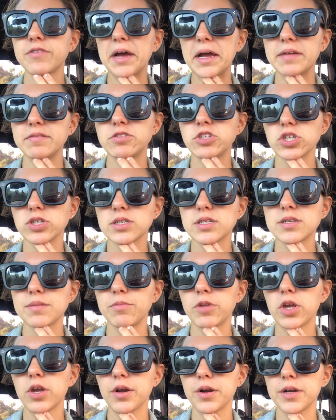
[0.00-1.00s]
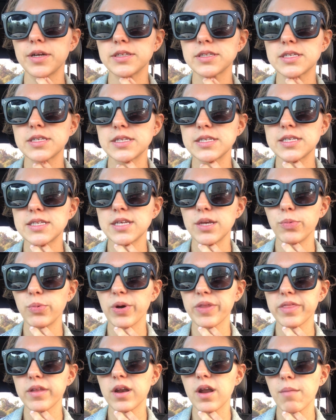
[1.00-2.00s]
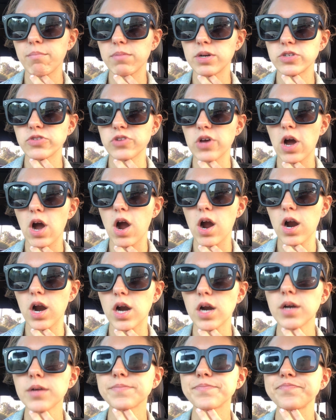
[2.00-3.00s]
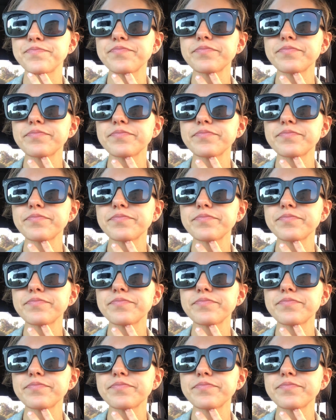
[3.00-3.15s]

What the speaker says: I just am curious to see what the numbers are.